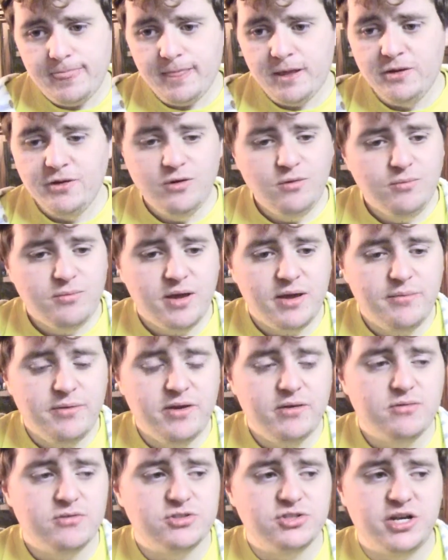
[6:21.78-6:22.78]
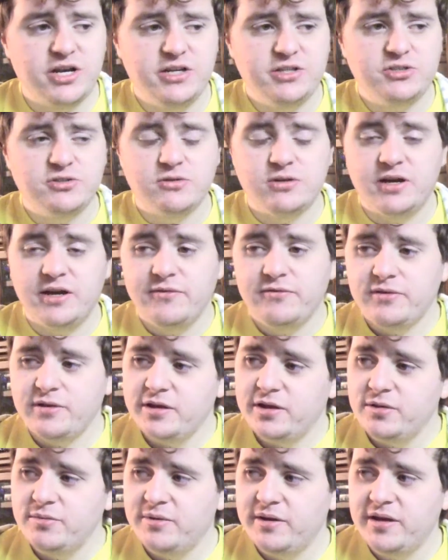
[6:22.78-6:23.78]
maybe it will change your life a
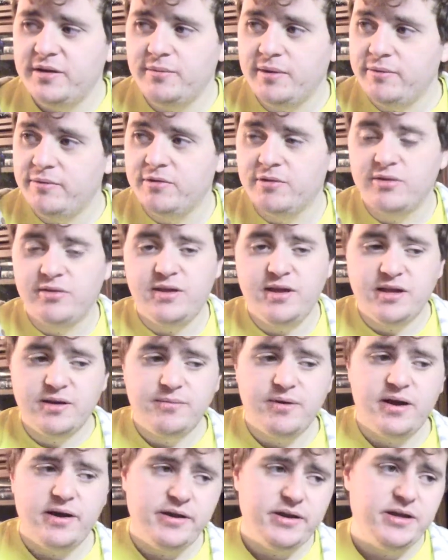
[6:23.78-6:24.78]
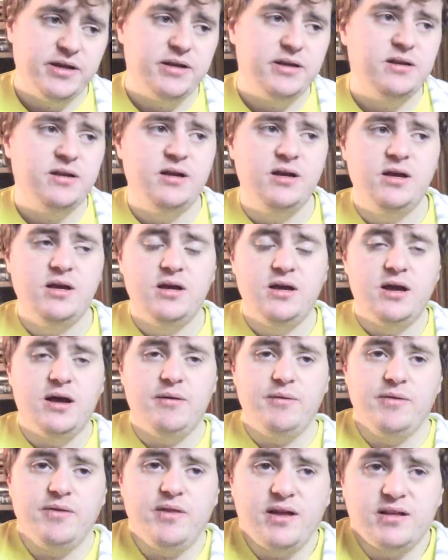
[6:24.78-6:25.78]
little bit, maybe you'll think about it.
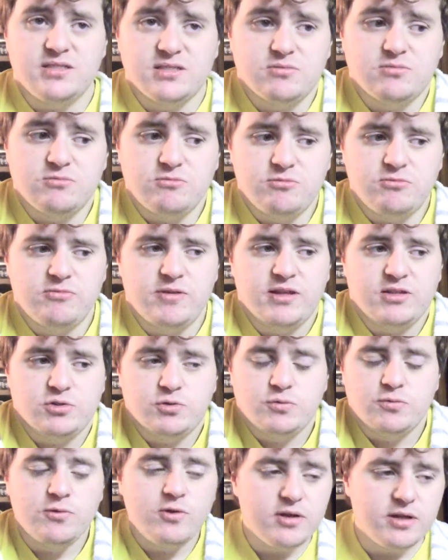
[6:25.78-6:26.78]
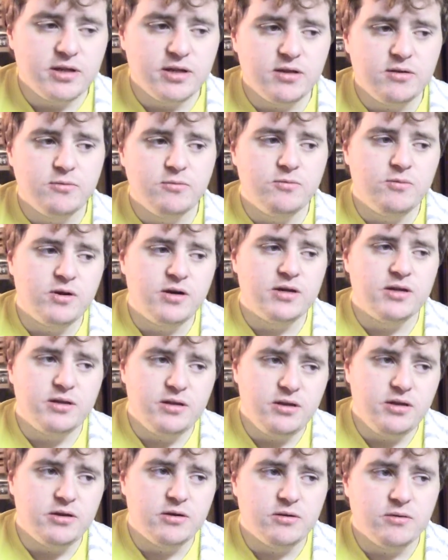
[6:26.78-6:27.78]
I mean, that's really what
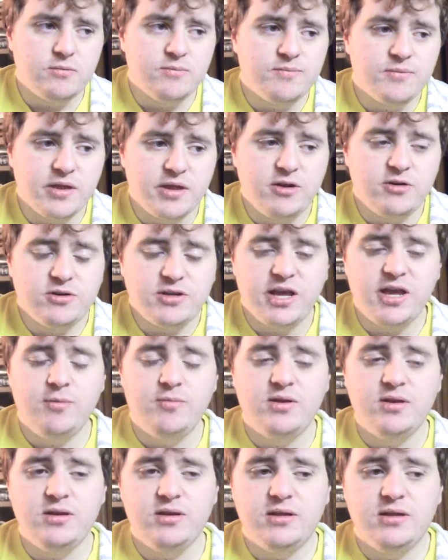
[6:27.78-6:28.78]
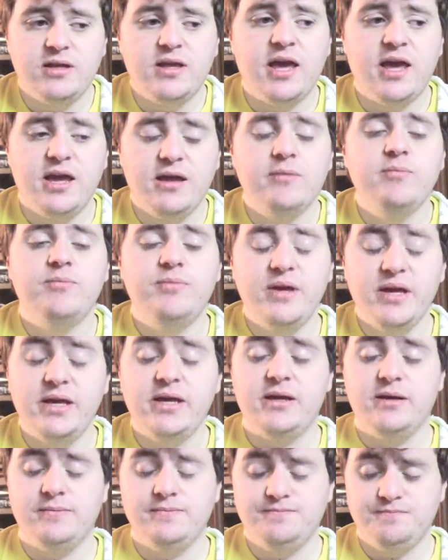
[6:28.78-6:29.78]
entertainment can
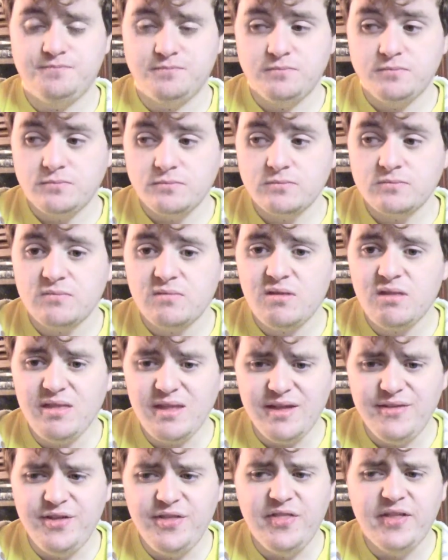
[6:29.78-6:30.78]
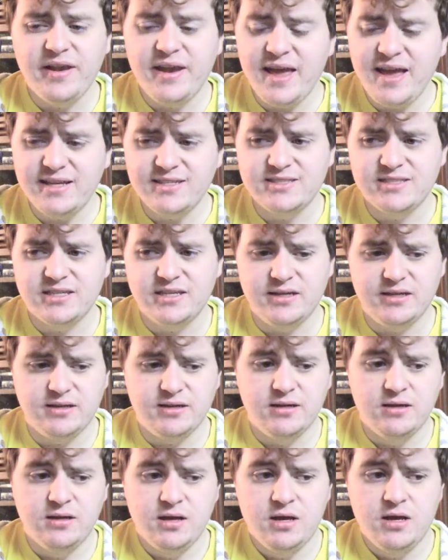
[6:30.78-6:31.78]
be. Then the last thing,
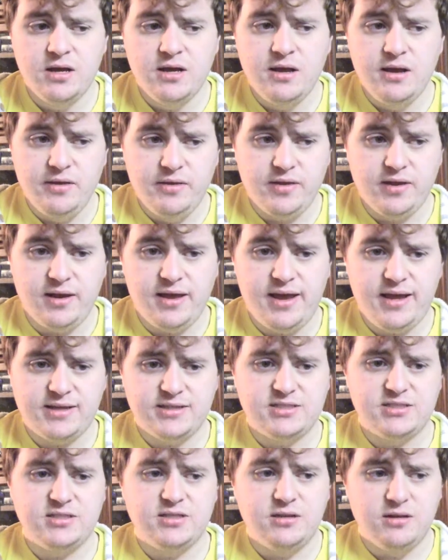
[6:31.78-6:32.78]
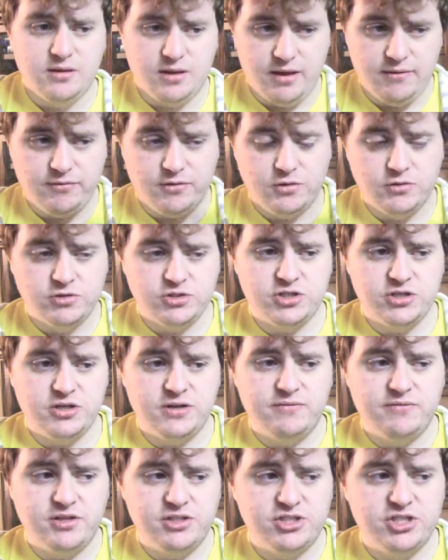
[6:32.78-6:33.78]
the last evolution
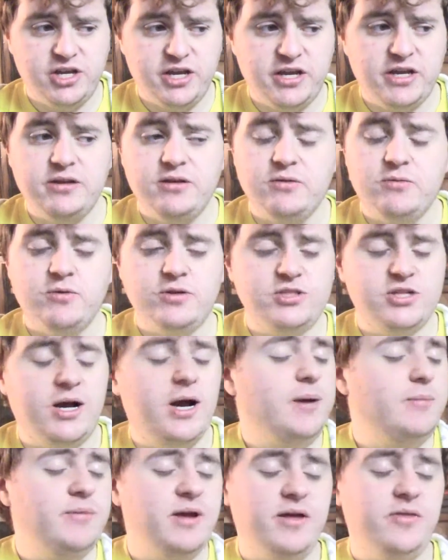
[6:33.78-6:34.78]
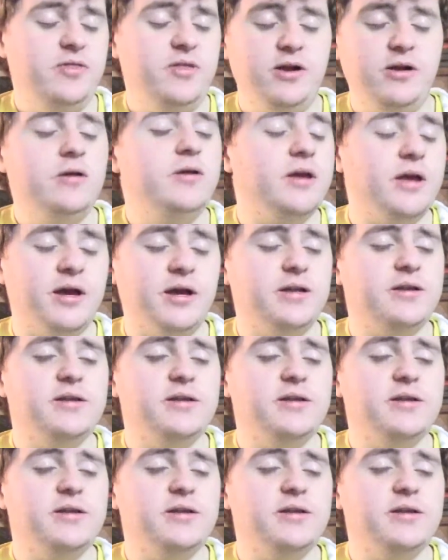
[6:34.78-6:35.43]
of the chain, which I'm not there yet,